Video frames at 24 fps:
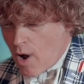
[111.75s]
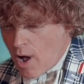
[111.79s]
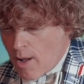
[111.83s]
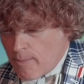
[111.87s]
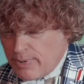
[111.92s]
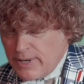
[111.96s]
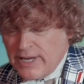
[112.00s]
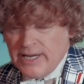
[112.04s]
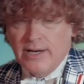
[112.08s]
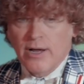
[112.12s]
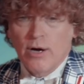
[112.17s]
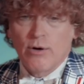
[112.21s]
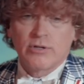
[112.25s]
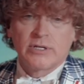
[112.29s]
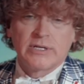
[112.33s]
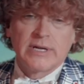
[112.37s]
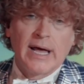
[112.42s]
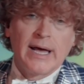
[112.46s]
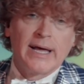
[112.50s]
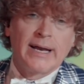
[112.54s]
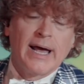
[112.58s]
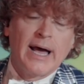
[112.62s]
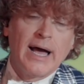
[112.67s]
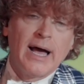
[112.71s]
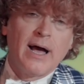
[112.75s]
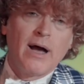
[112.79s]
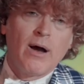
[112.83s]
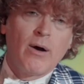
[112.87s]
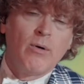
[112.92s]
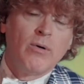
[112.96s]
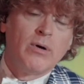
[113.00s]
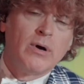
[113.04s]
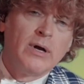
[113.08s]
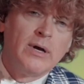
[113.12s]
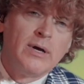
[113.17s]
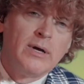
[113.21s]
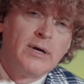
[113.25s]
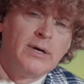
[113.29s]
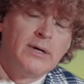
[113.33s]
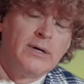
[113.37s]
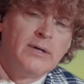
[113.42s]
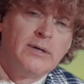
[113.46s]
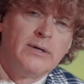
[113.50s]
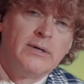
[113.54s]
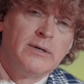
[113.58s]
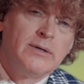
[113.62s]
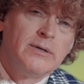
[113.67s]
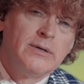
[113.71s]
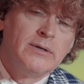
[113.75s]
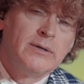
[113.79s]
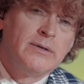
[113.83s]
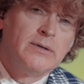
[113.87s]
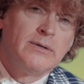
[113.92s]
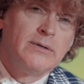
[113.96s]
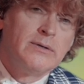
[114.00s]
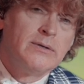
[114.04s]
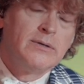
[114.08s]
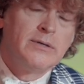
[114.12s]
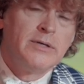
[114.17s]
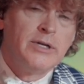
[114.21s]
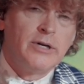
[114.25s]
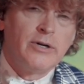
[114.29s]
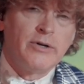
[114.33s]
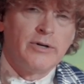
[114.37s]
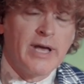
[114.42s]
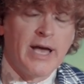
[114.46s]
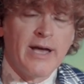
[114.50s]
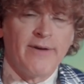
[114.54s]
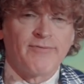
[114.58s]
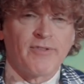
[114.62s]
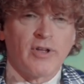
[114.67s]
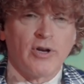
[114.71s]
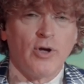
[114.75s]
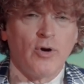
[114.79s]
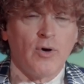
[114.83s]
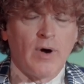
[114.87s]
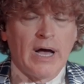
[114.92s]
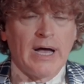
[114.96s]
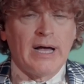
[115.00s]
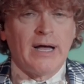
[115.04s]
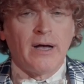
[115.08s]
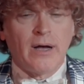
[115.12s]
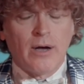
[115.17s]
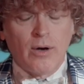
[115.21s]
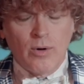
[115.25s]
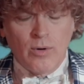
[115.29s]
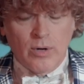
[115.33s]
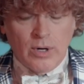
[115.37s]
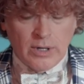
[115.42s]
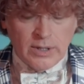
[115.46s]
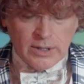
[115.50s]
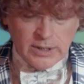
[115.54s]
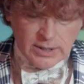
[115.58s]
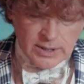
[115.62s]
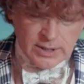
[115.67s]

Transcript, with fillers: up he knows not how you don't have to know how